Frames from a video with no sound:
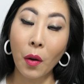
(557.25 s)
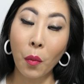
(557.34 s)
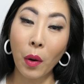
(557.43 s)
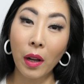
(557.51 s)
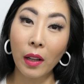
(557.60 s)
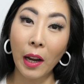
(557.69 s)

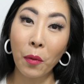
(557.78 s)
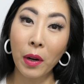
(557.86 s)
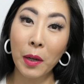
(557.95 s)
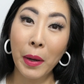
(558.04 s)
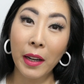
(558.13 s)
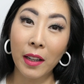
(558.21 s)
Well, I want
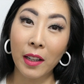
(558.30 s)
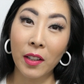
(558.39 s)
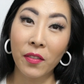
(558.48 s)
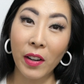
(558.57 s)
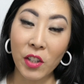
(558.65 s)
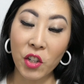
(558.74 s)
to make a
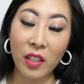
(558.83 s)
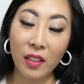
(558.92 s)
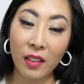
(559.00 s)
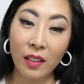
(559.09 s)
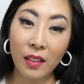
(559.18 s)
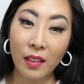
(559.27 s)
confession.
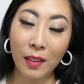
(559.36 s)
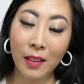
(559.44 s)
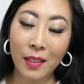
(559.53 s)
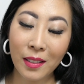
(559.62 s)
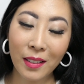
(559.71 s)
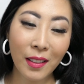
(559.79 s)

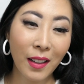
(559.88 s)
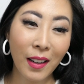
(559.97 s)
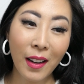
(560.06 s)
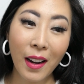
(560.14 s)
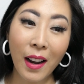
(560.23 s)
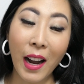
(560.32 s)

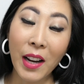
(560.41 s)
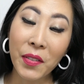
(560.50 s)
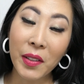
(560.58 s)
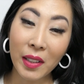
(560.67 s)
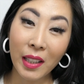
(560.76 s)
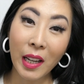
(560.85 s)
I
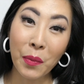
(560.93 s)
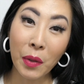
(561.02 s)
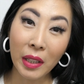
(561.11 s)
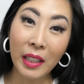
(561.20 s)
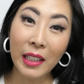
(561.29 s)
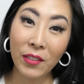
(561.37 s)
feel like I'm
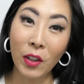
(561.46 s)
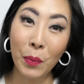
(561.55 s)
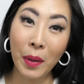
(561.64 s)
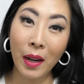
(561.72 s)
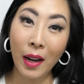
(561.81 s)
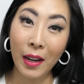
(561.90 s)
gonna give up
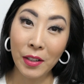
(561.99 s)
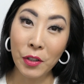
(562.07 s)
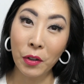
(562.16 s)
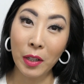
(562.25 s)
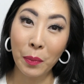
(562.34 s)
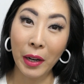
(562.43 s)
on
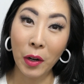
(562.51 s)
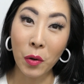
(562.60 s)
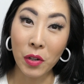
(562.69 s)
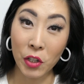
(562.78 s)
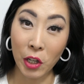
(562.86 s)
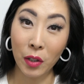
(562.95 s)
doing my
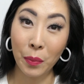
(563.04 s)
own gel